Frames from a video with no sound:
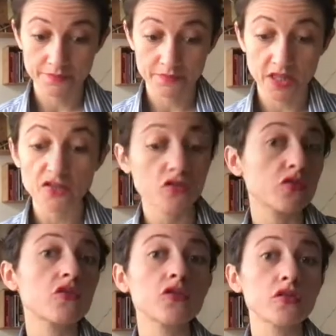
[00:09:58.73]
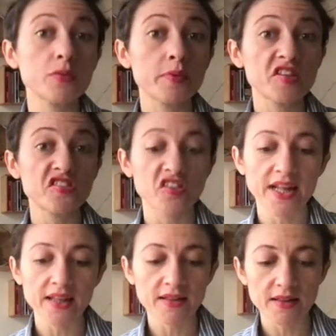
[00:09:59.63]
it's also to be
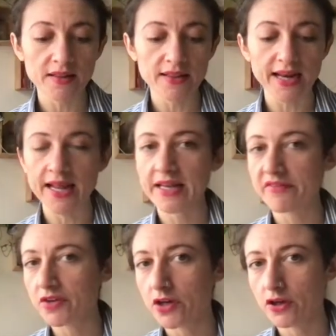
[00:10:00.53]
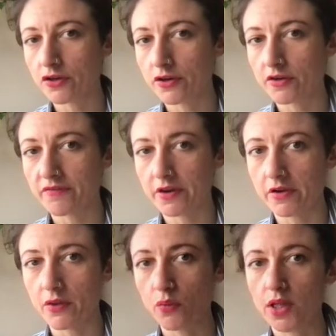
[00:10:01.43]
said that I never learn
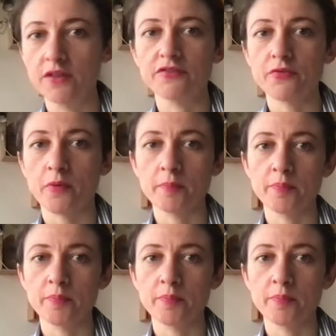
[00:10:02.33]
very well from